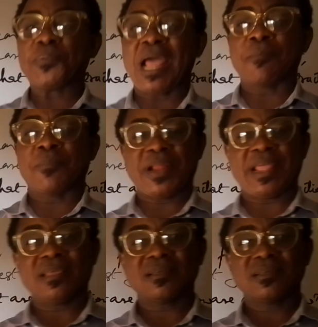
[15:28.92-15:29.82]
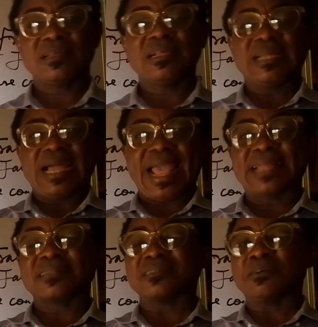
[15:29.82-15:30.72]
primary
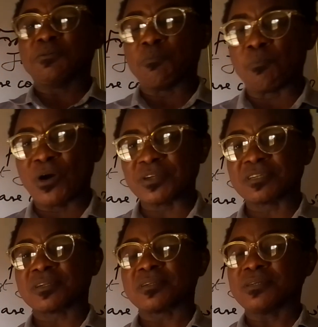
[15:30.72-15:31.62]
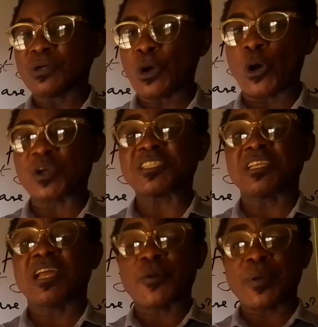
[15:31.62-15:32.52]
and modal
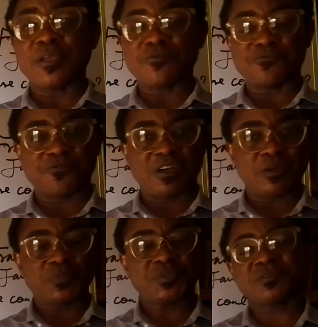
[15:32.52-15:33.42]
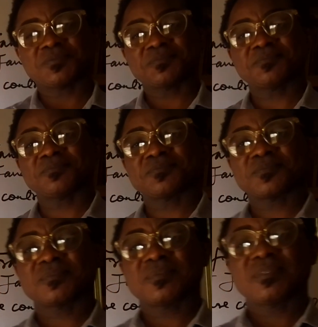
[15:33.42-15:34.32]
auxiliary verbs.
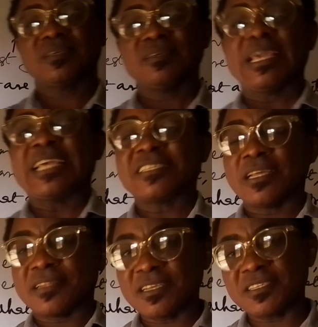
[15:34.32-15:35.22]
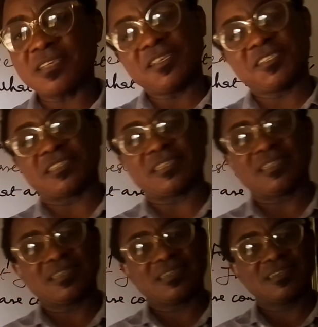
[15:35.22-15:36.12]
It's a necessity
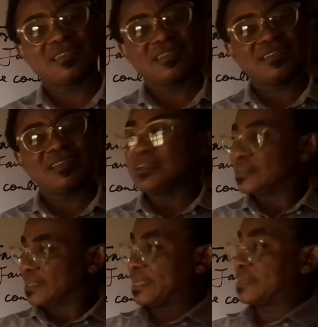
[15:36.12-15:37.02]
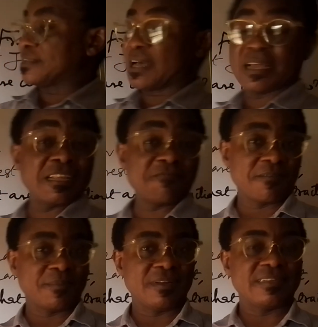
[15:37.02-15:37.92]
in an
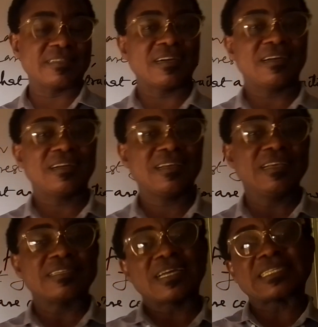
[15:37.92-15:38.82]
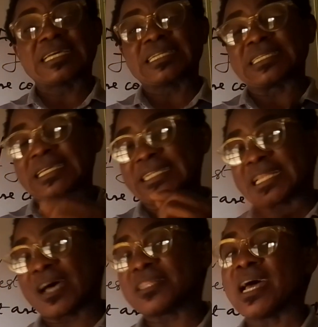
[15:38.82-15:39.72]
informal letter that
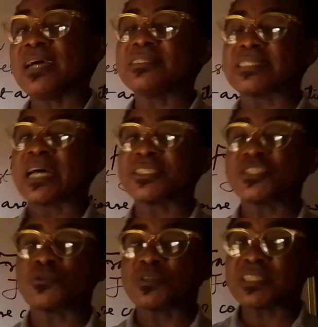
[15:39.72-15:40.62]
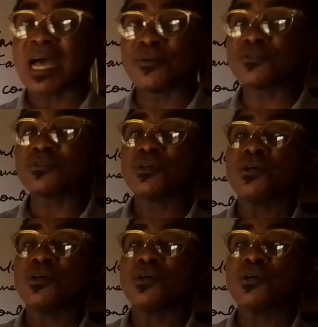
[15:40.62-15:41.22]
in order not to sound